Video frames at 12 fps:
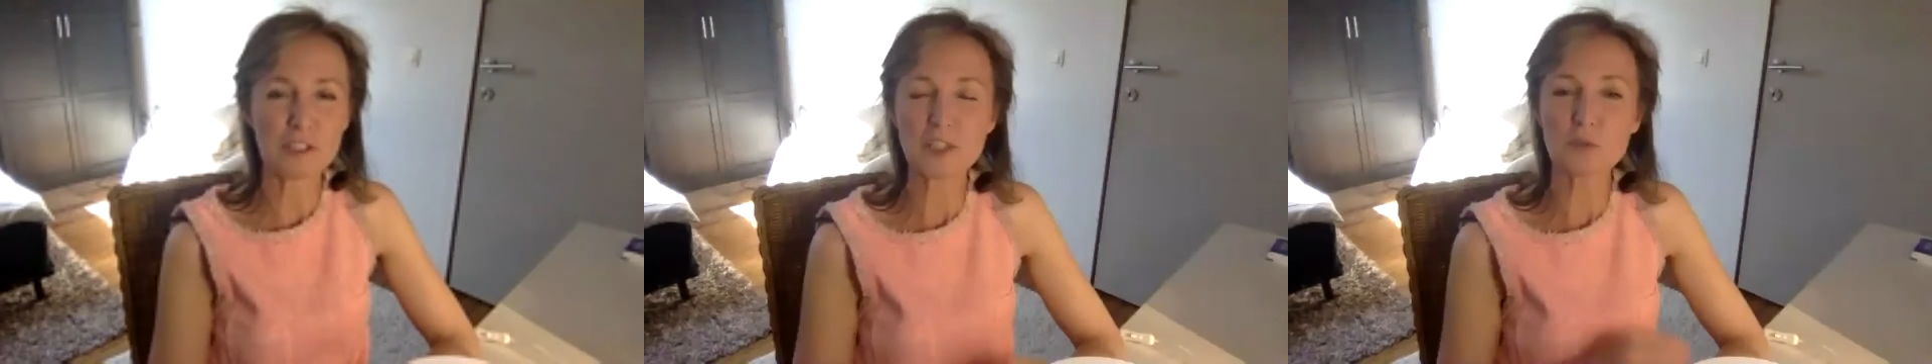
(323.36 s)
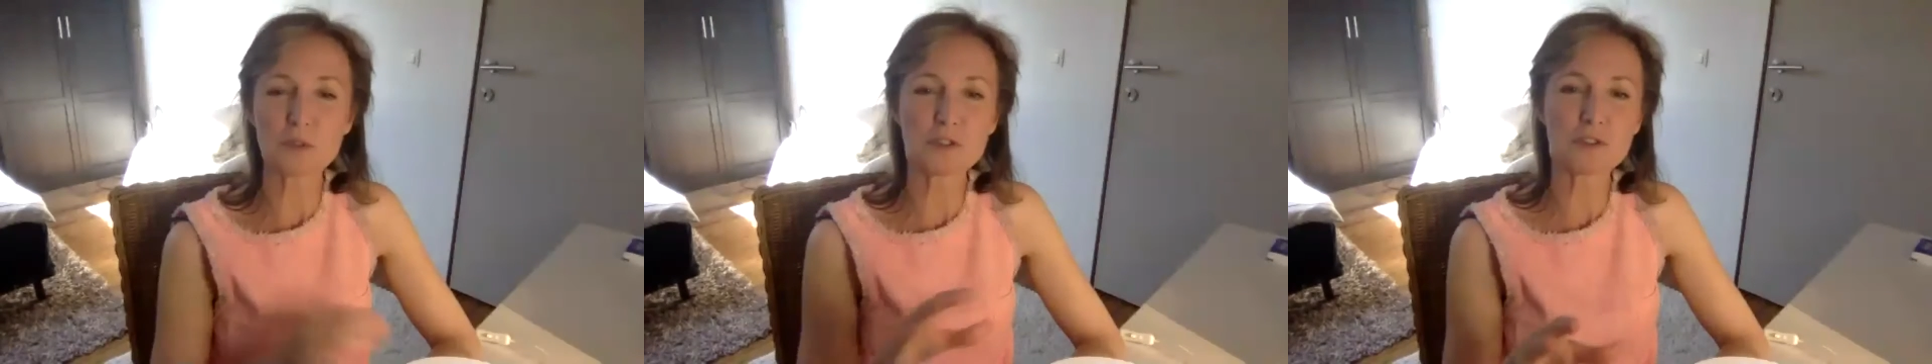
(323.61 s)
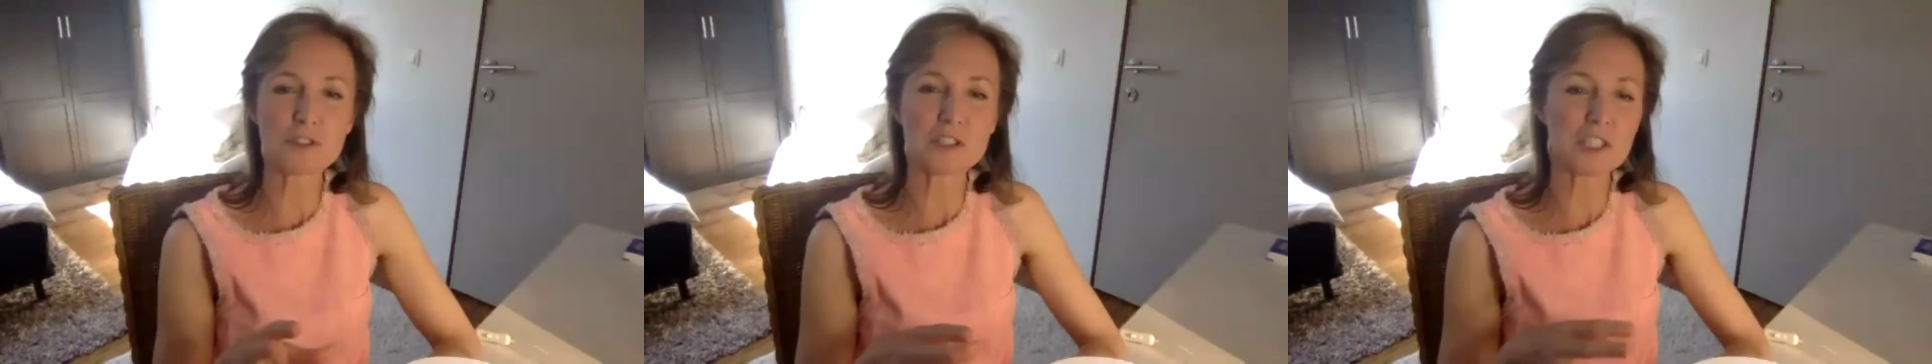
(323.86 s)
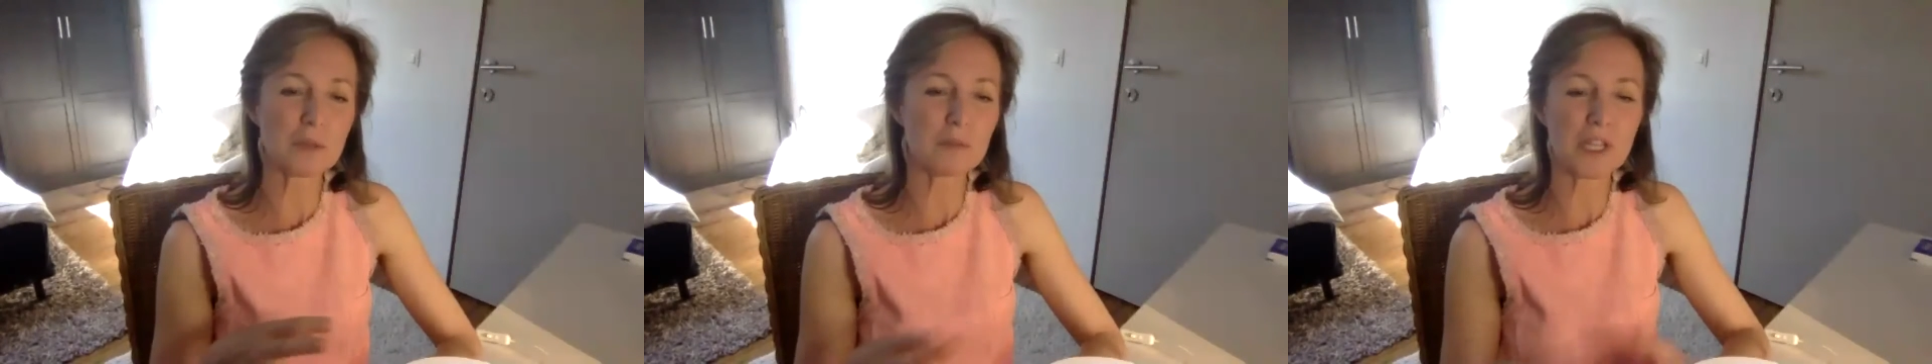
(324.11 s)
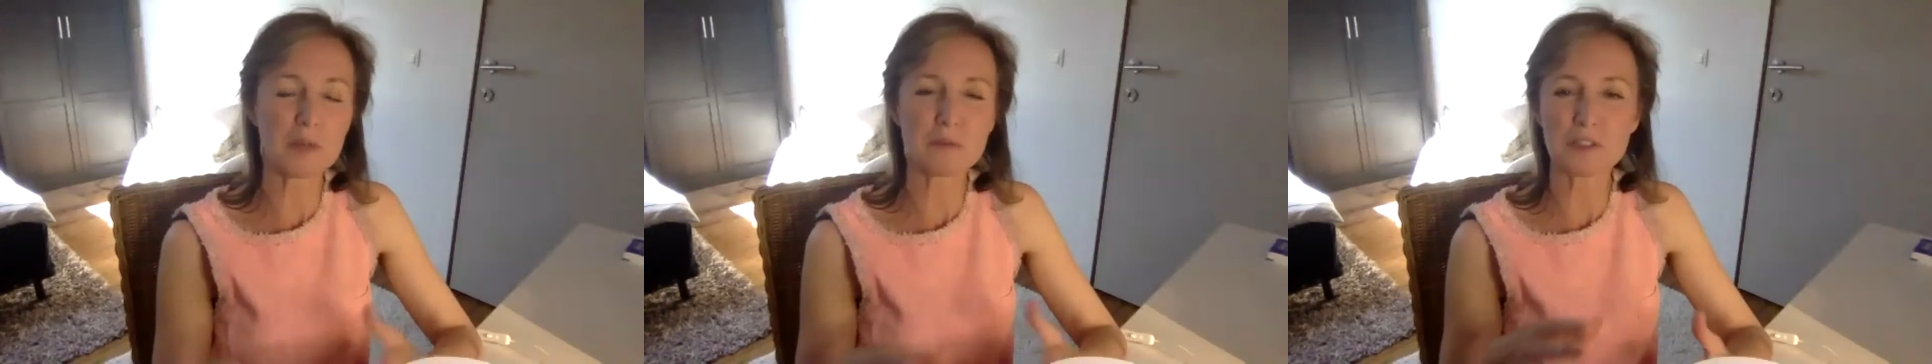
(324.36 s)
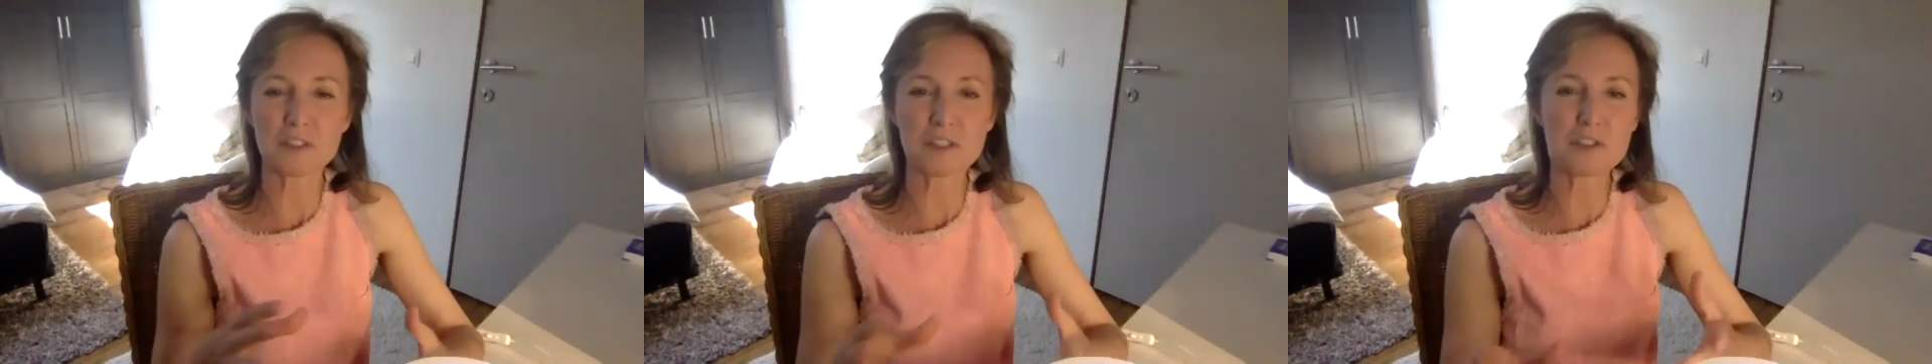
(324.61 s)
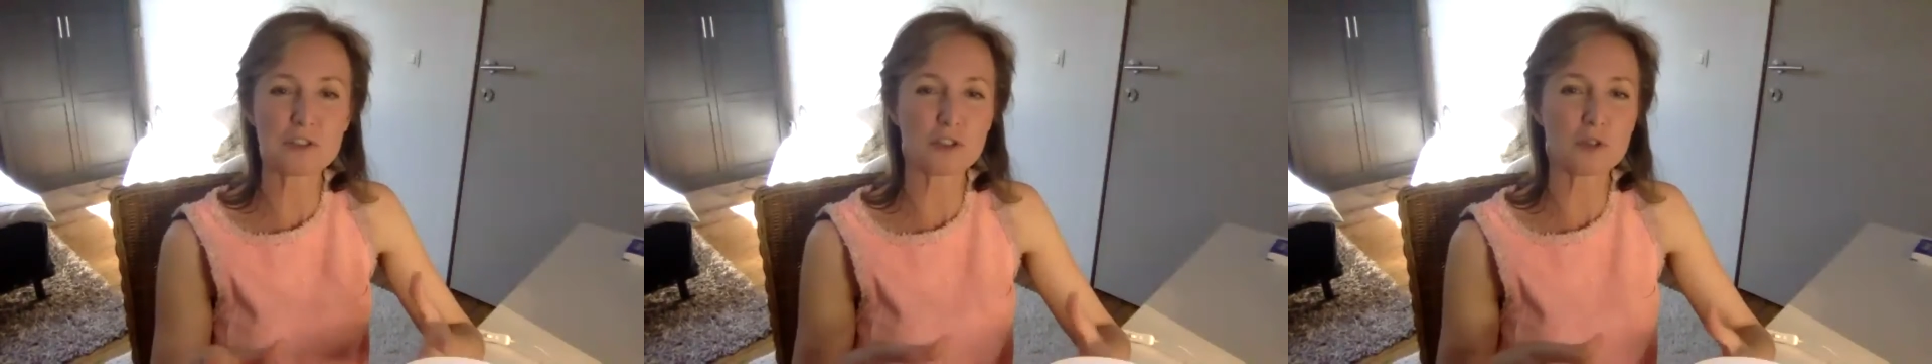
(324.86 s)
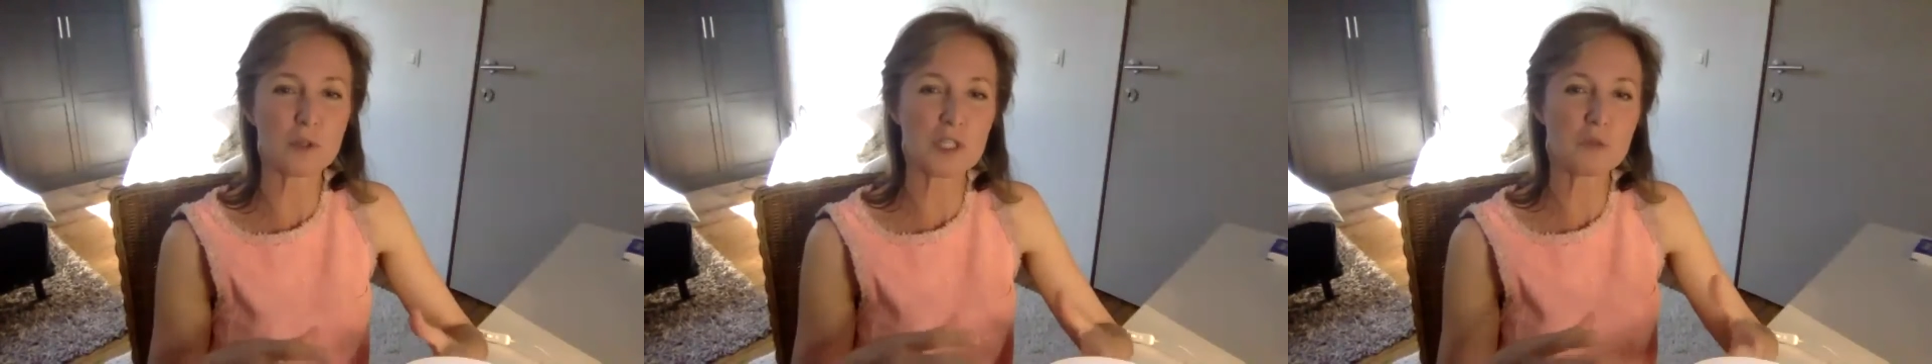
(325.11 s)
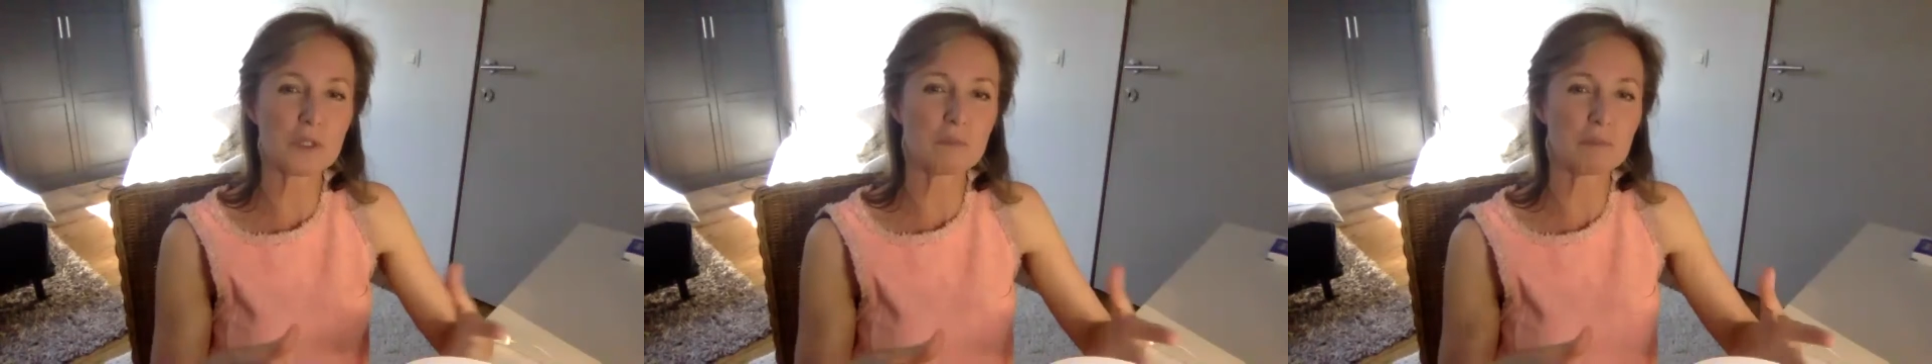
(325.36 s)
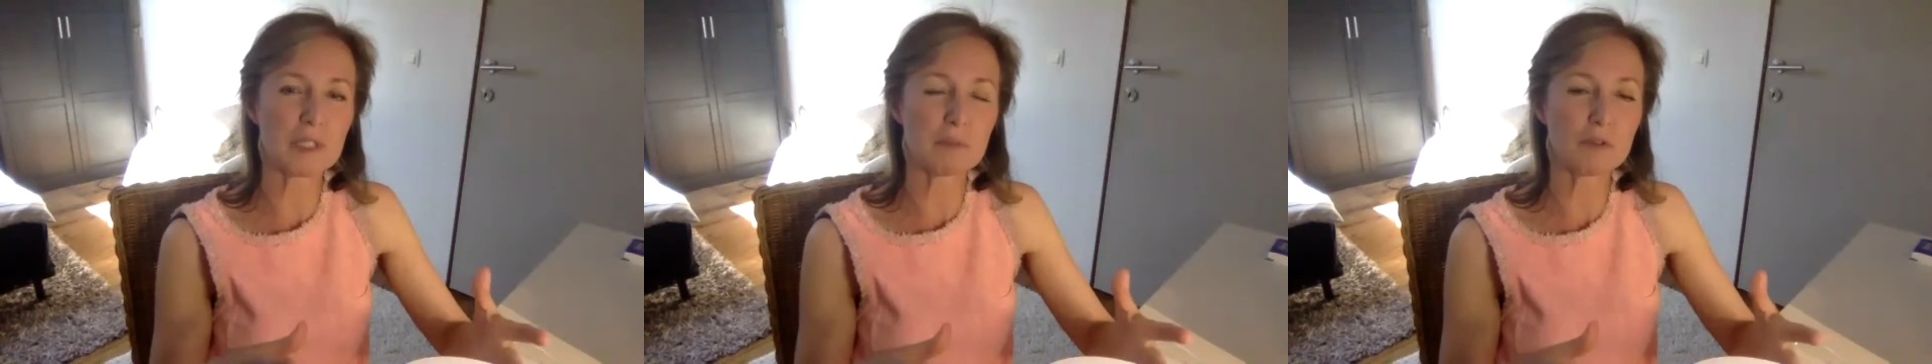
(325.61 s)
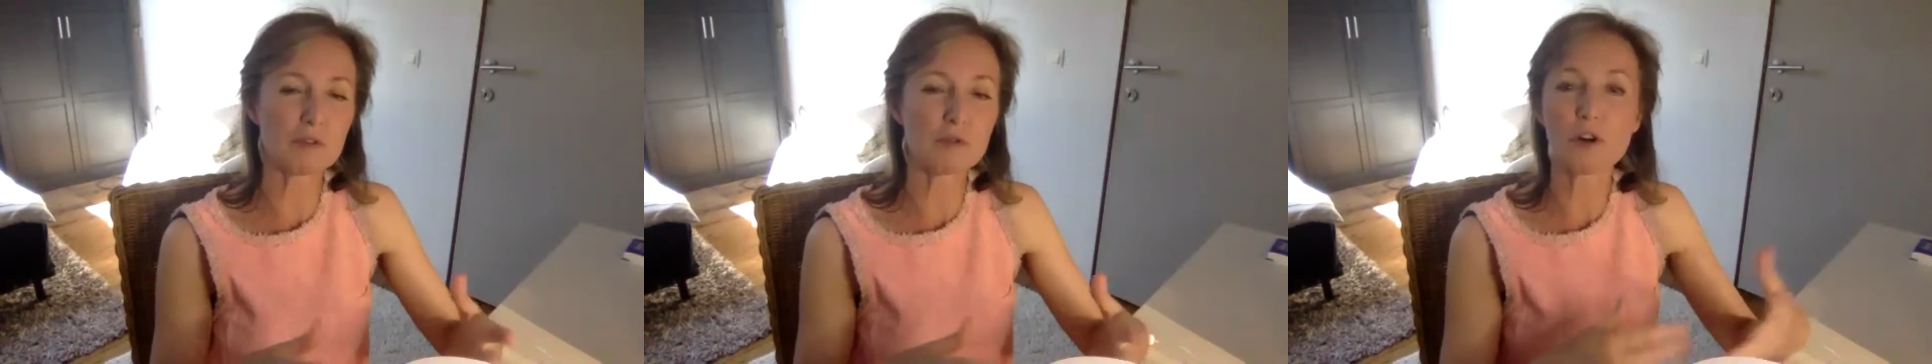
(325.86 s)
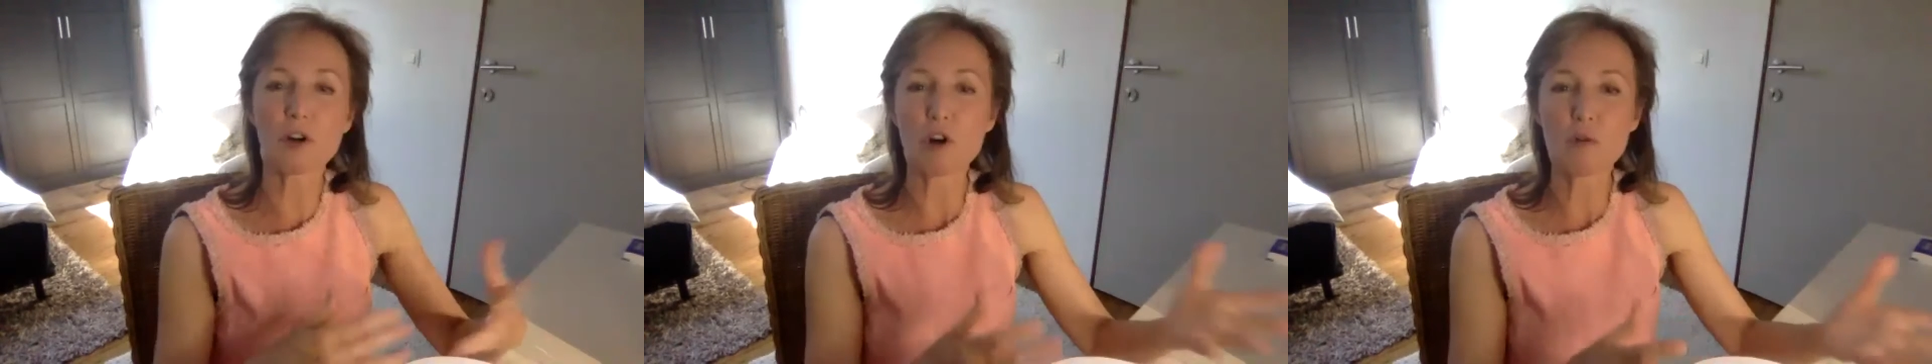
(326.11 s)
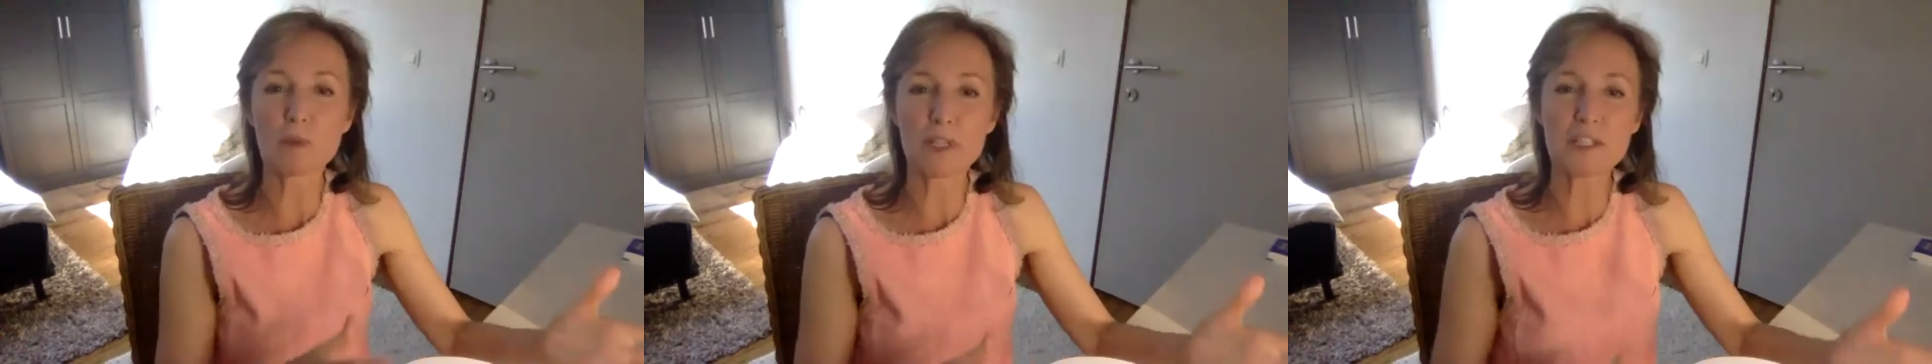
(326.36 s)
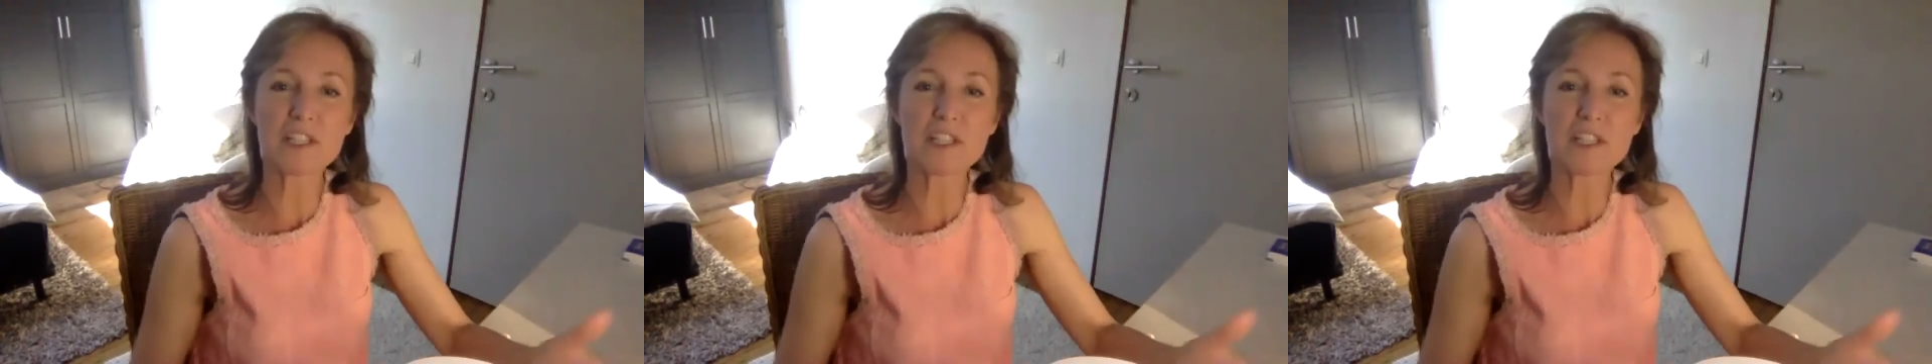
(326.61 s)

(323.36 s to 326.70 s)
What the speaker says: what you see sometimes in these stories when people who are homeless,